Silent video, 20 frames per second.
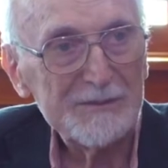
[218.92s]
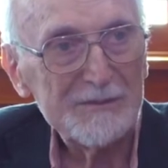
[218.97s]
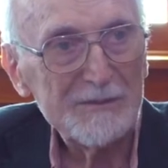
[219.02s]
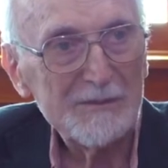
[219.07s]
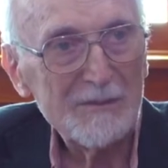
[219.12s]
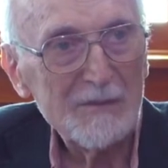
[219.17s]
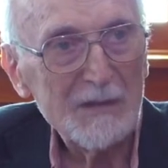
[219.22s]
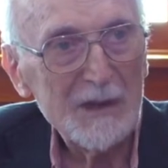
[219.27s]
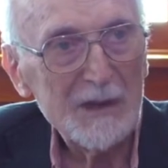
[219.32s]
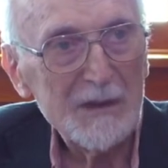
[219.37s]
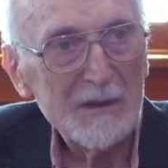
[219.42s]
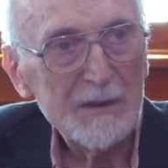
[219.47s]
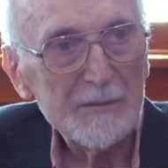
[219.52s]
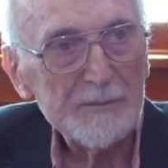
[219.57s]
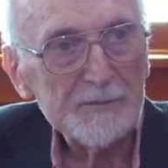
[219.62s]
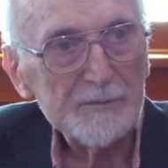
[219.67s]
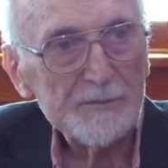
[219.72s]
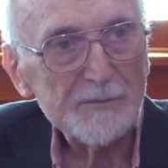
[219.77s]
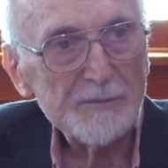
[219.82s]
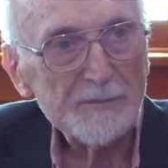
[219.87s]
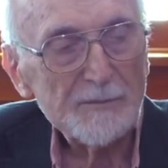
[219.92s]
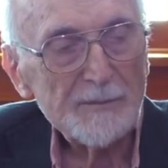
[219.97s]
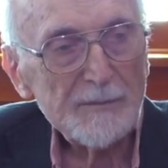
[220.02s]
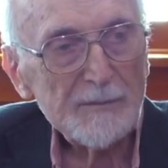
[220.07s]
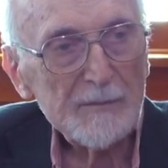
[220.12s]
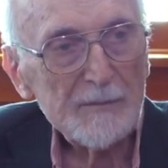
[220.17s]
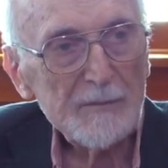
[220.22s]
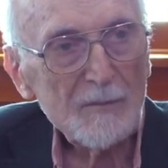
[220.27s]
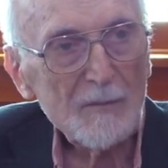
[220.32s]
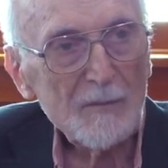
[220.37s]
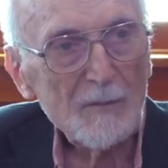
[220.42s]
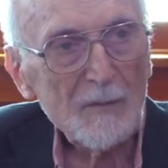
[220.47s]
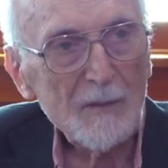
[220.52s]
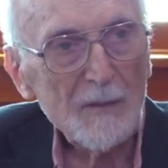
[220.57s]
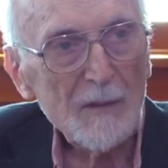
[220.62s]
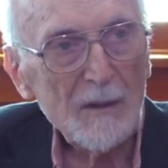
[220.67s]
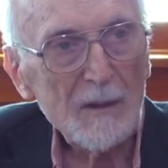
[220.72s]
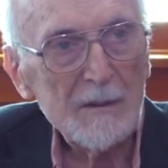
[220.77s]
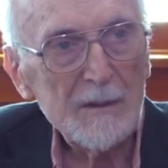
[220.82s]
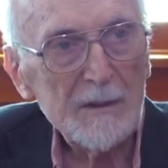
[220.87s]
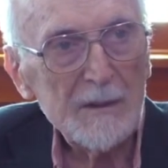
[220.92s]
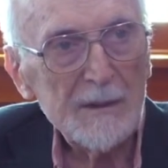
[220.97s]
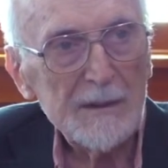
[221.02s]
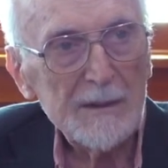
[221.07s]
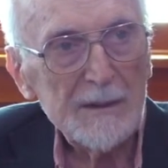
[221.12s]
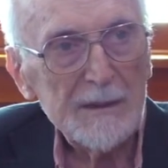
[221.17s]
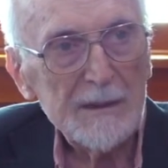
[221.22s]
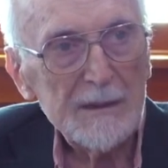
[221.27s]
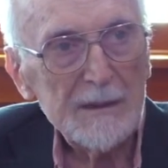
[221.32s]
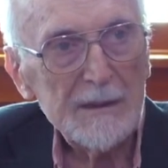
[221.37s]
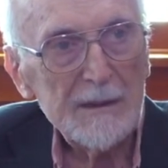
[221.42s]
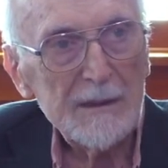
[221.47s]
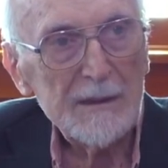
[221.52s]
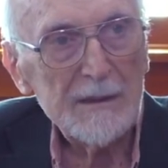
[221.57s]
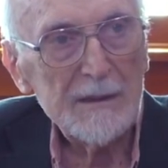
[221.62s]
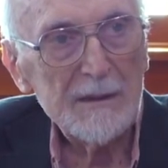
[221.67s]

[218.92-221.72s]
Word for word: So you had already been through the horror of uh,